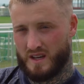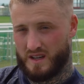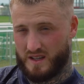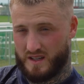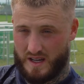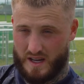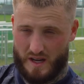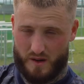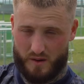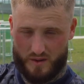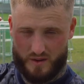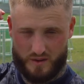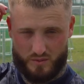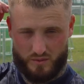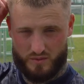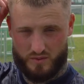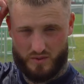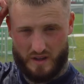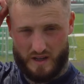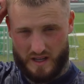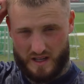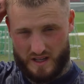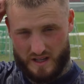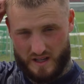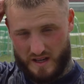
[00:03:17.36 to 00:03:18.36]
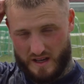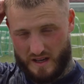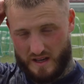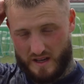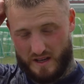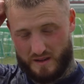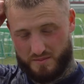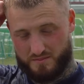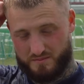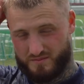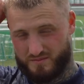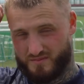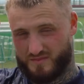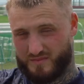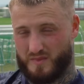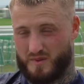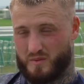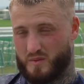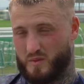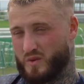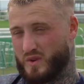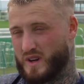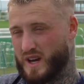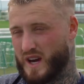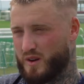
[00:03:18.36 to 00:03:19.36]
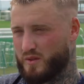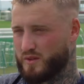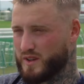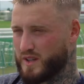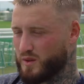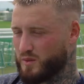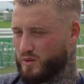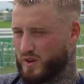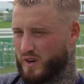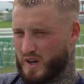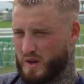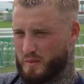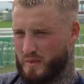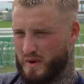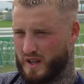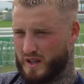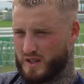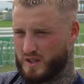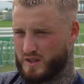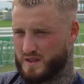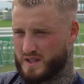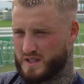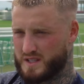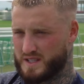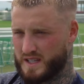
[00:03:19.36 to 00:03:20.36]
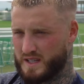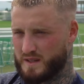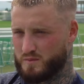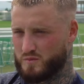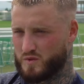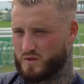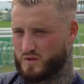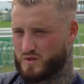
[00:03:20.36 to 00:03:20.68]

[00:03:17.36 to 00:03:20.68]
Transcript: Yeah, I mean, we can't really worry about the other teams.